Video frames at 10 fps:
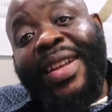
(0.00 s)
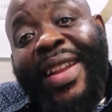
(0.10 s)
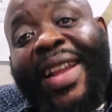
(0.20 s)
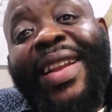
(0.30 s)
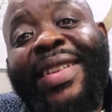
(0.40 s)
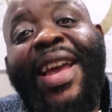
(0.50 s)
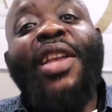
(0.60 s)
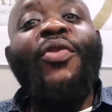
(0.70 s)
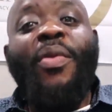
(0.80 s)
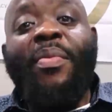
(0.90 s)
a little
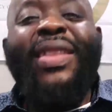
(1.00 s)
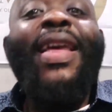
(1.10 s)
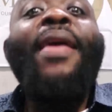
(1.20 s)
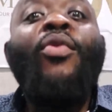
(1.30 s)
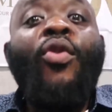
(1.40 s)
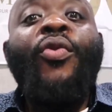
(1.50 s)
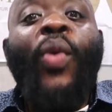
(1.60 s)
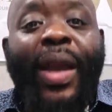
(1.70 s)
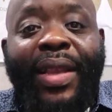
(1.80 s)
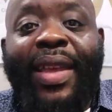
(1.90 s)
intense for me, but they move
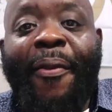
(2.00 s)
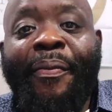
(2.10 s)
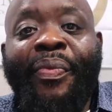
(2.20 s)
quickly.